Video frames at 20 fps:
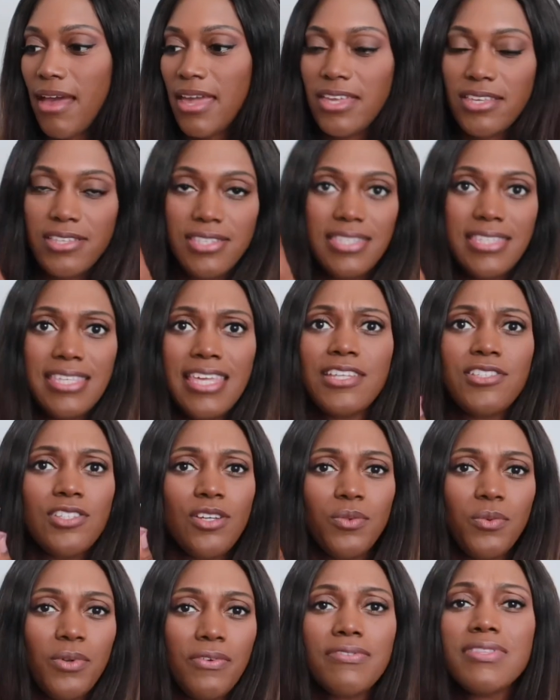I can just get
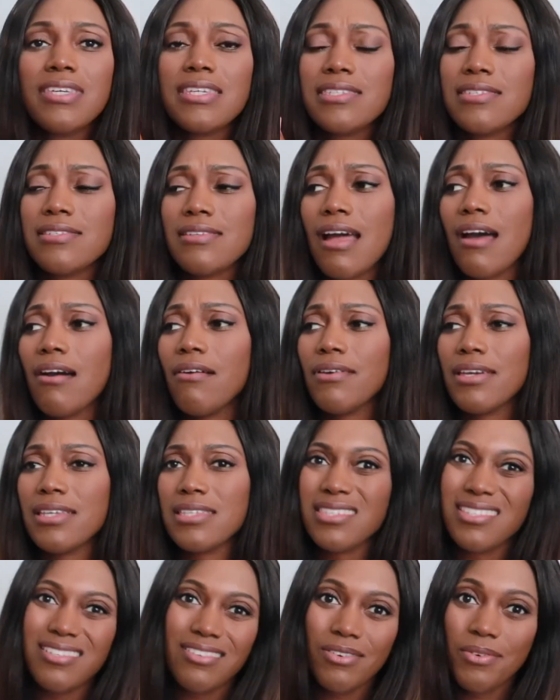on with this now.
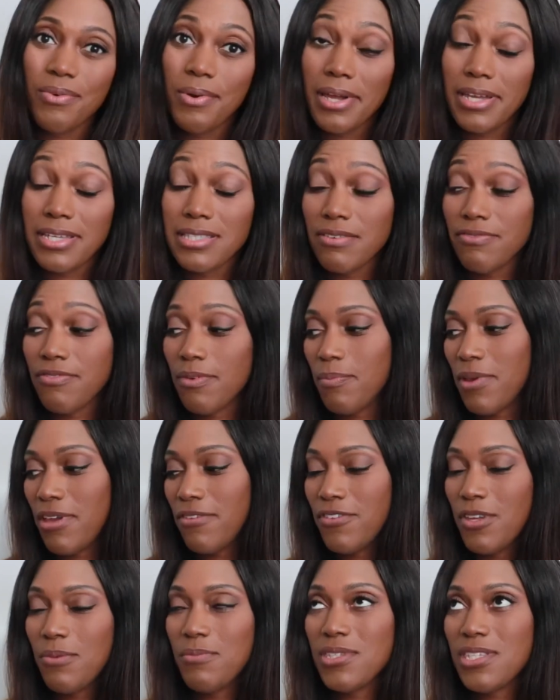It's still quite a different
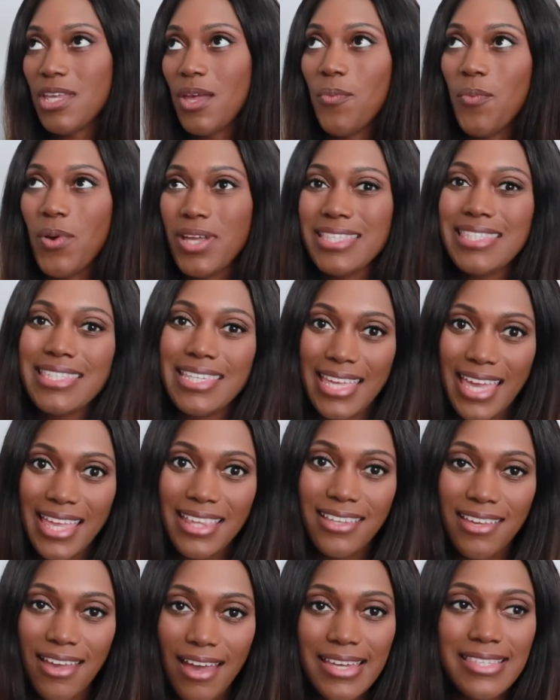perfume. So once
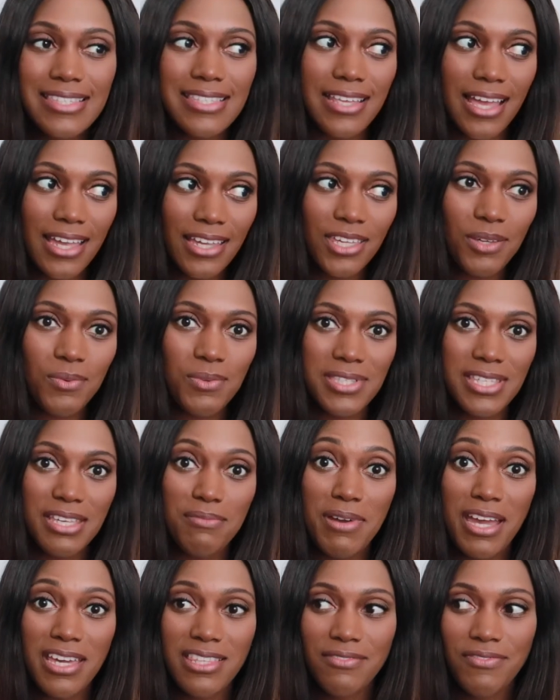again, guys, like you will see in
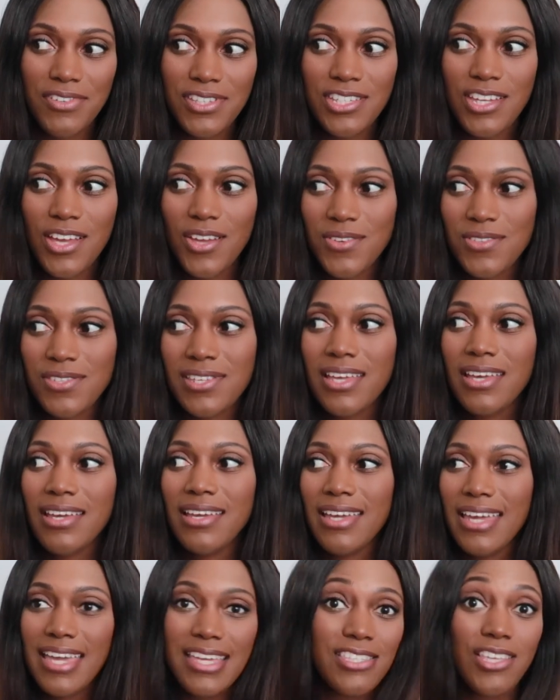my other videos,
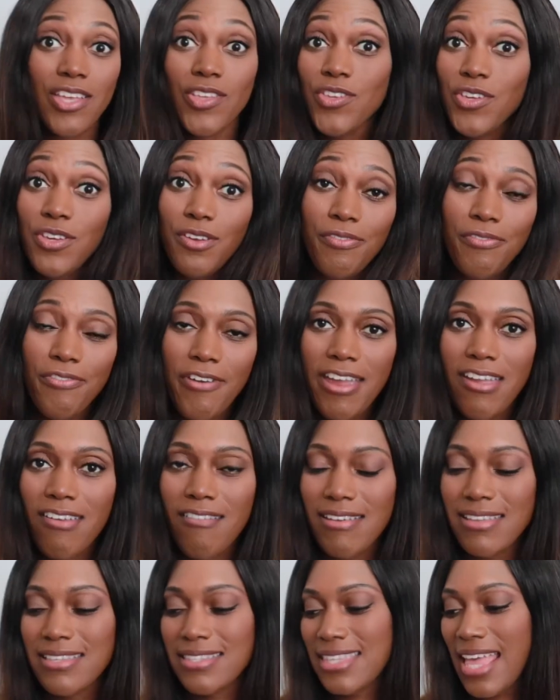it's a new
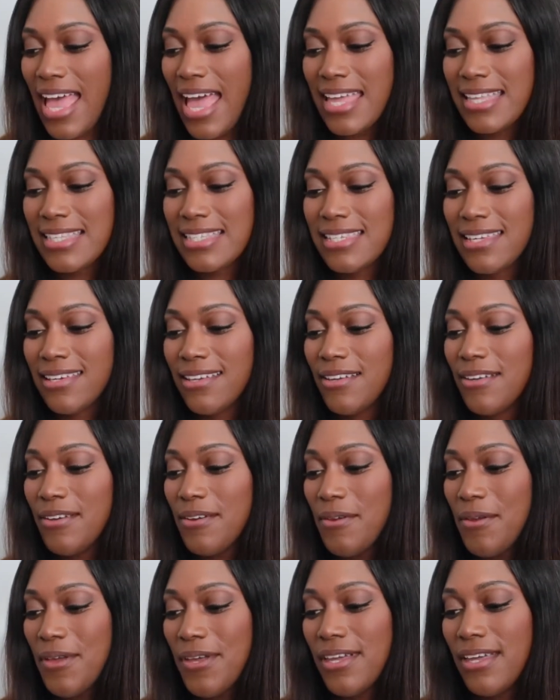fragrance, and
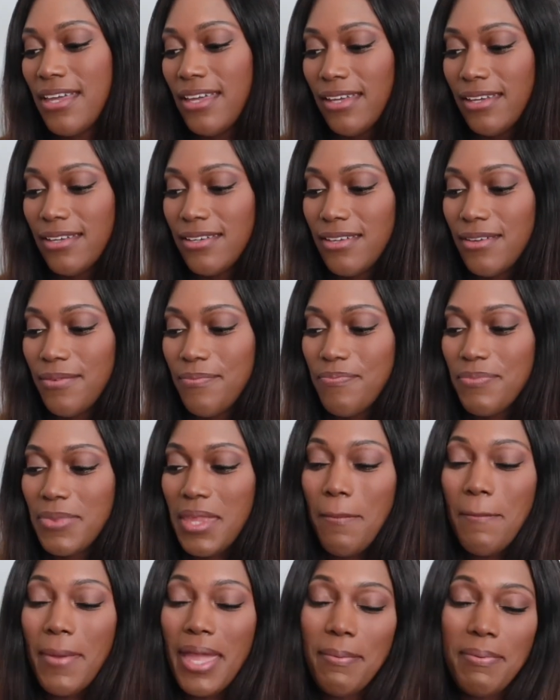
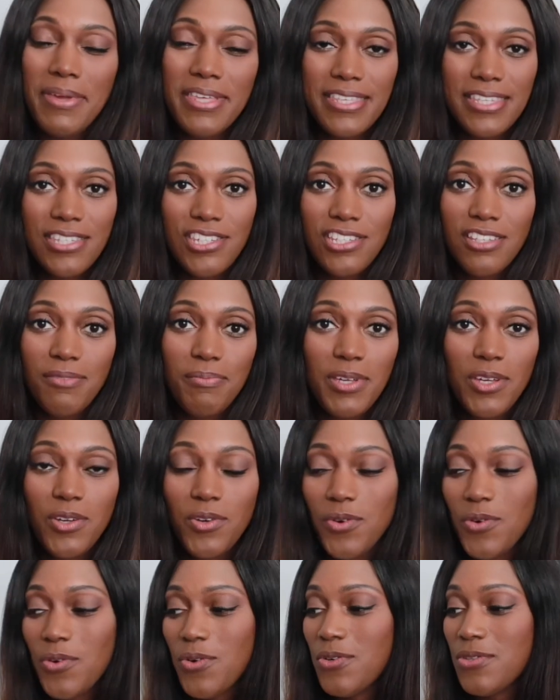maybe this should have been
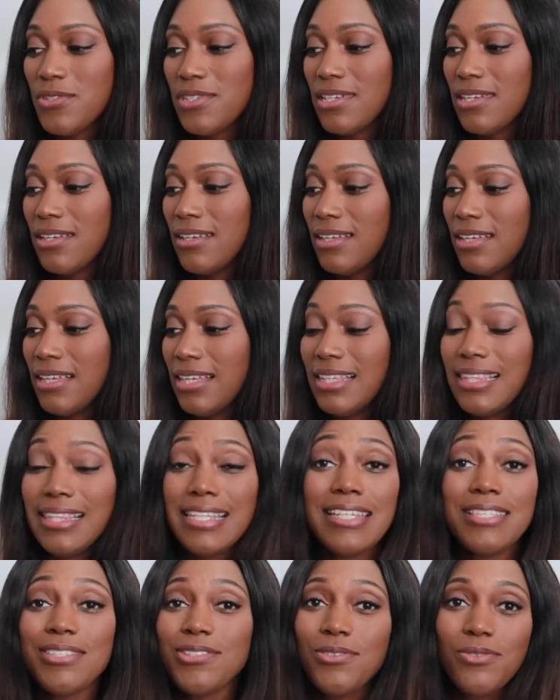called
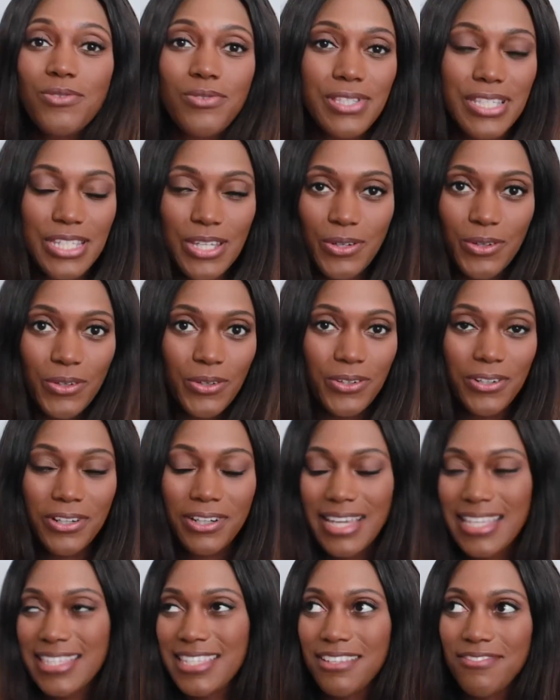Little Dior
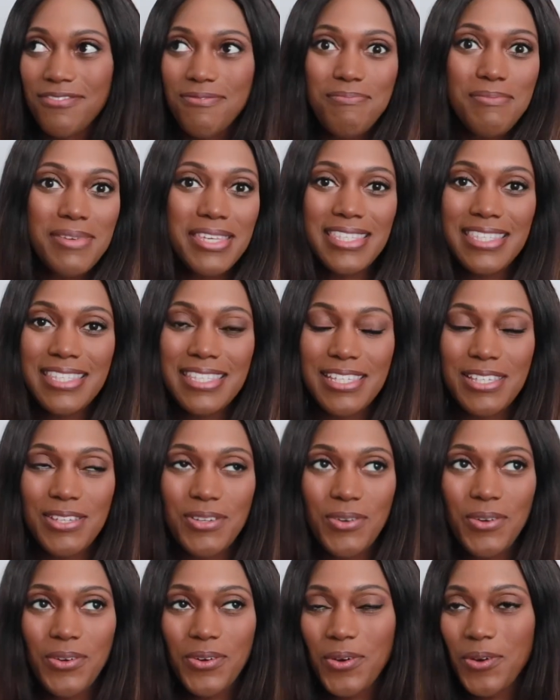instead of Miss
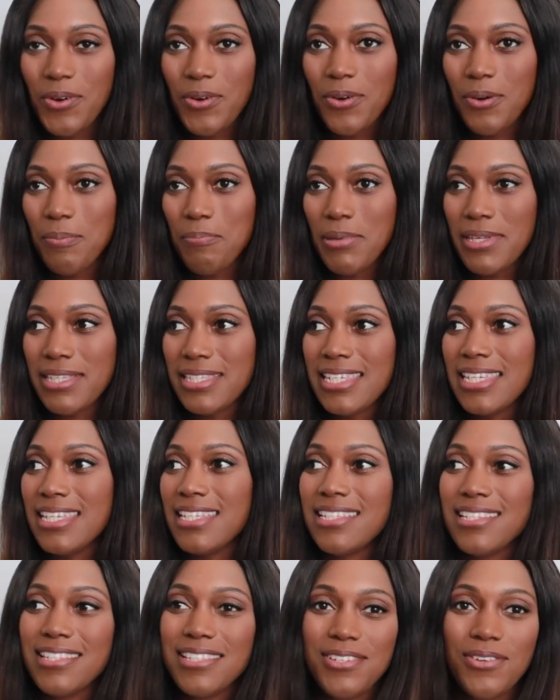Dior or
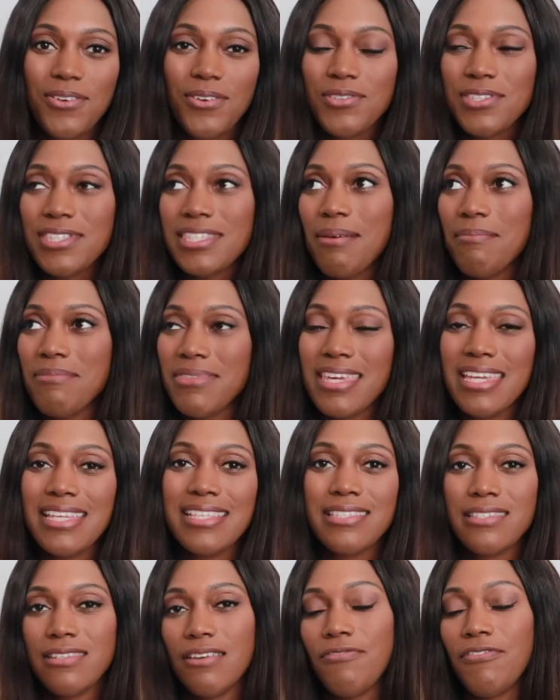Petite Dior or
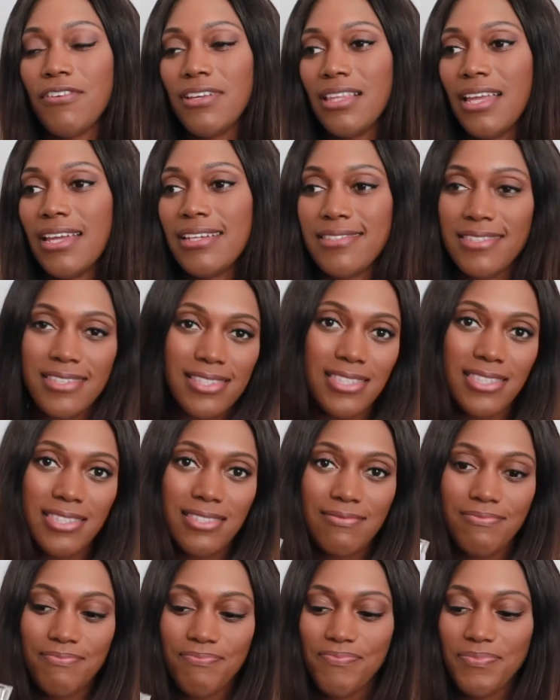something different, like
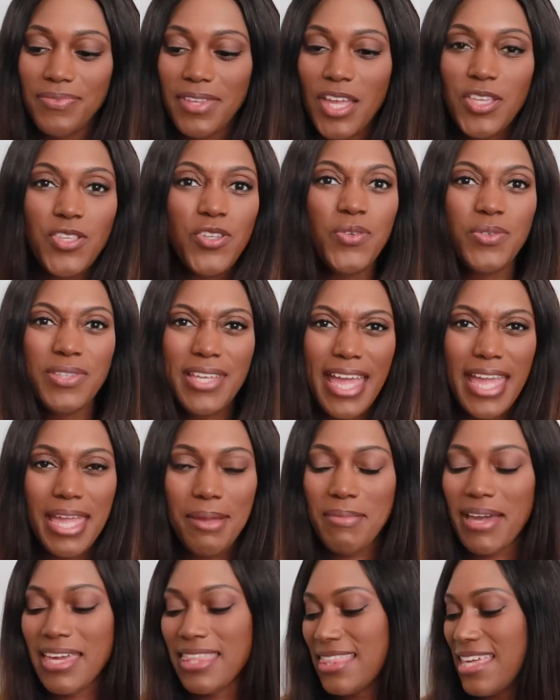just a new
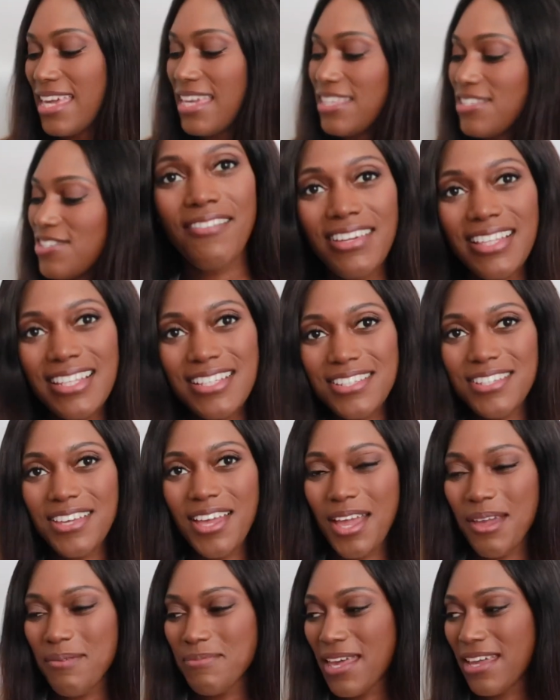name, I think. I really do
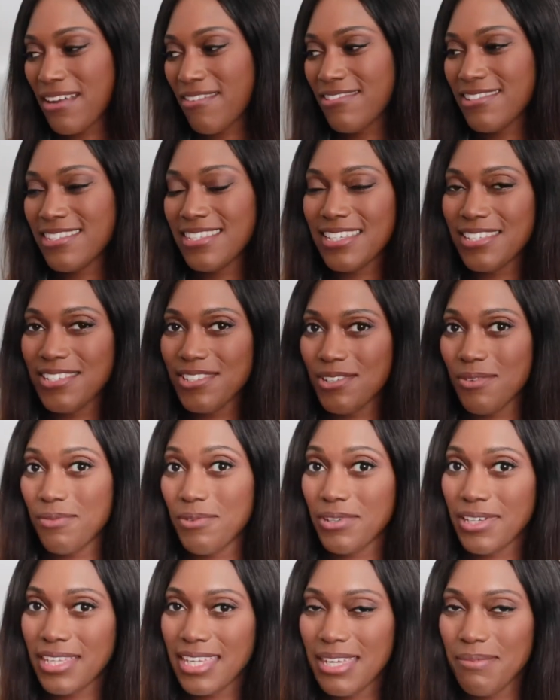hope that Christian Dior
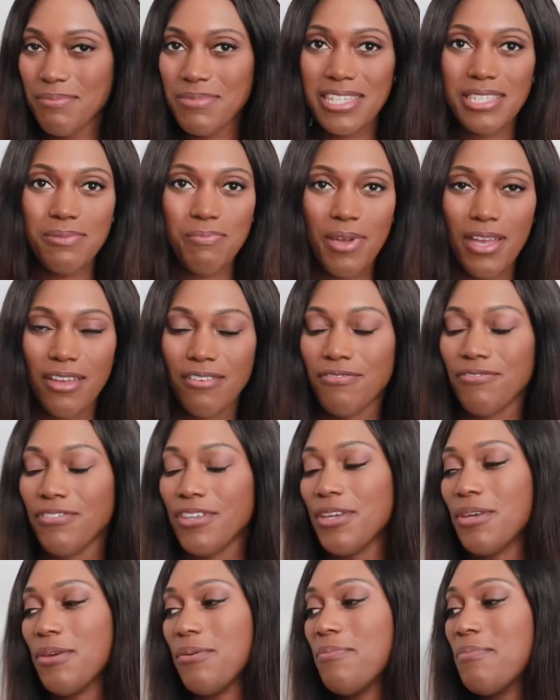will keep this
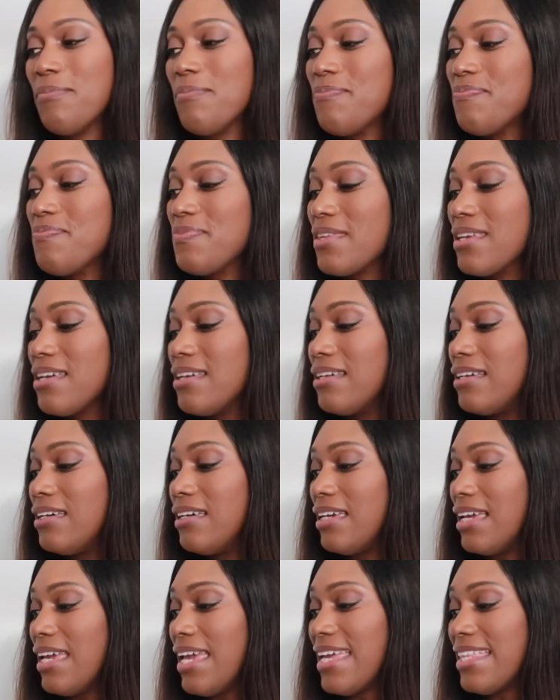perfume
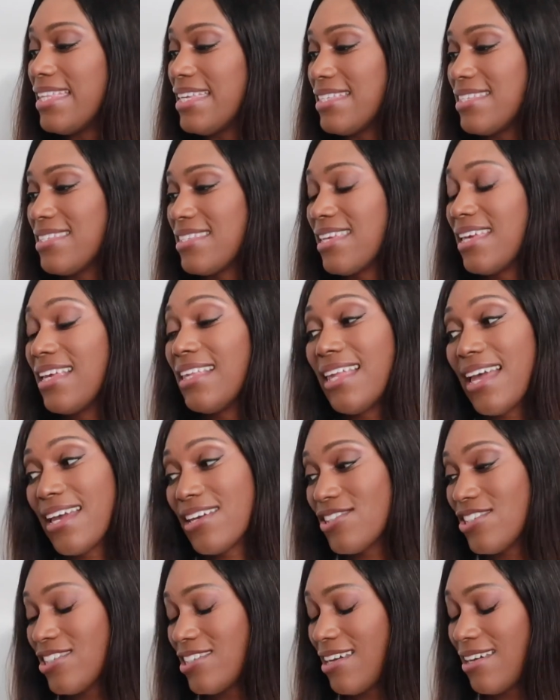in its
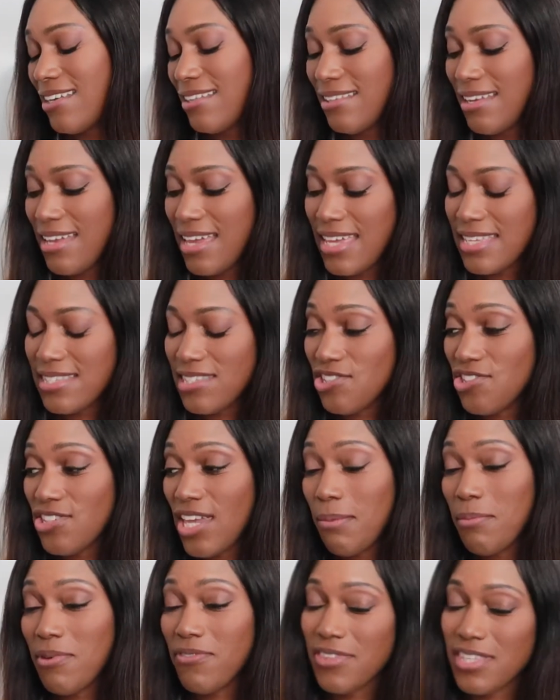collection. It's a
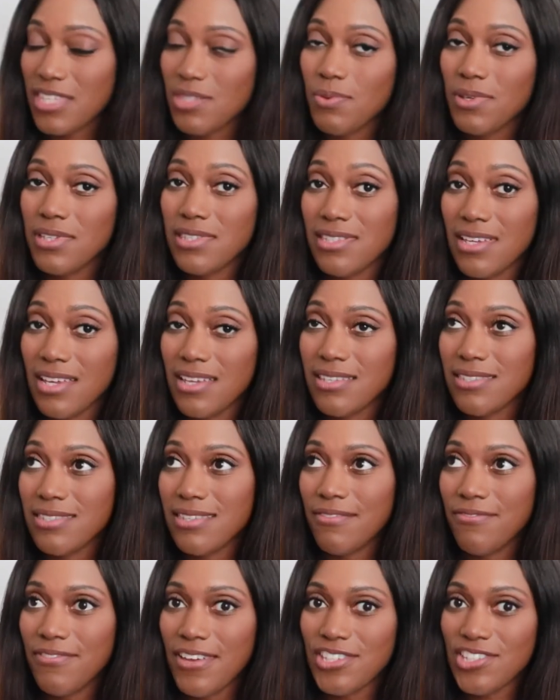shame if this one
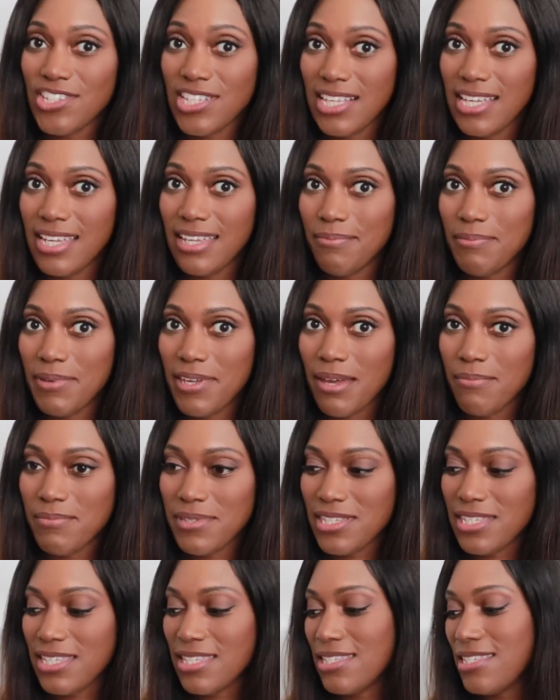does eventually become
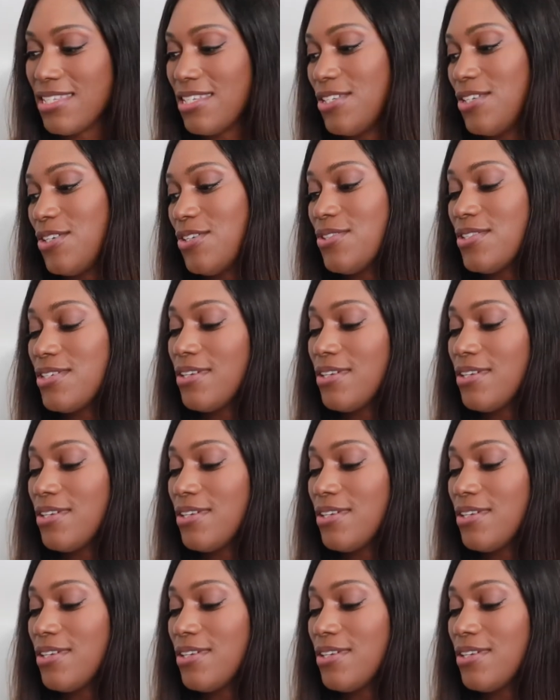discontinued.